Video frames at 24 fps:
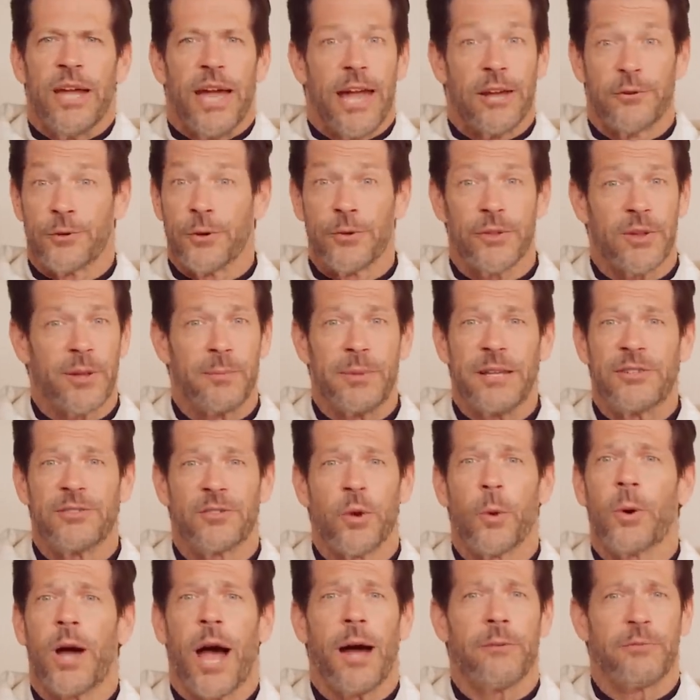And truth can be
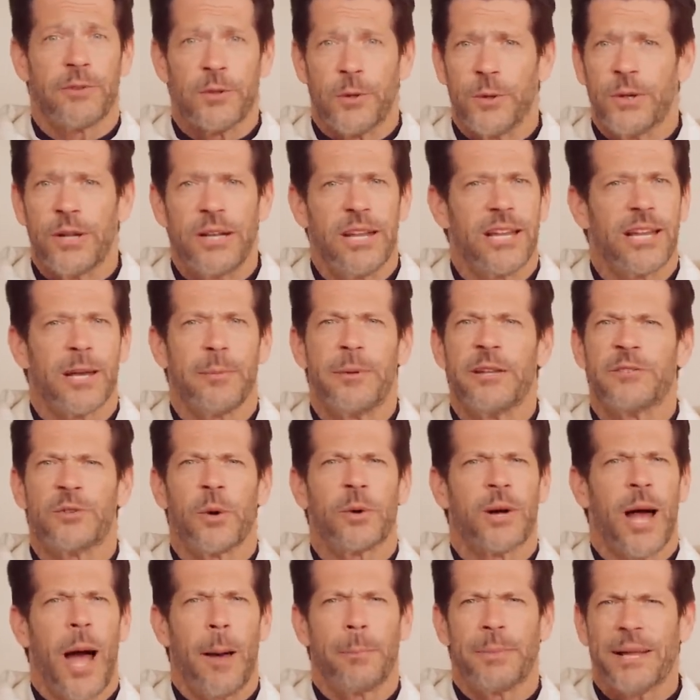so convoluted, it can be
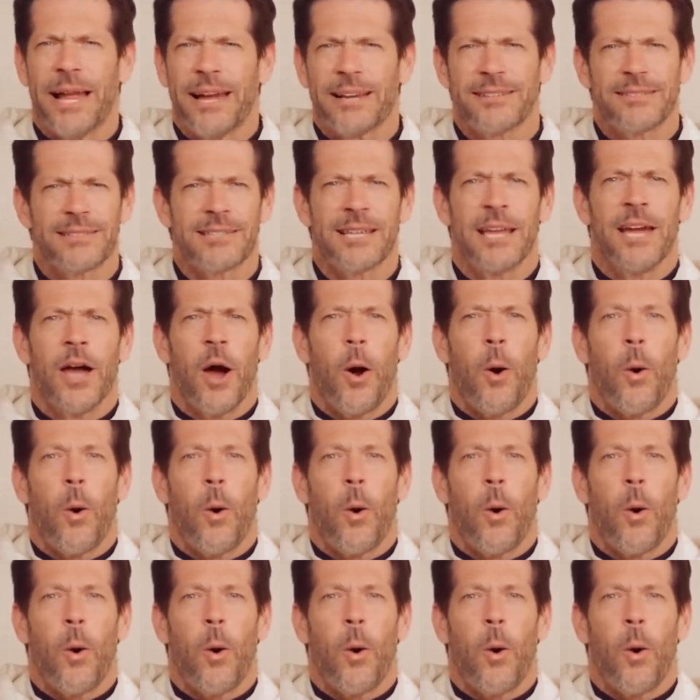so complex,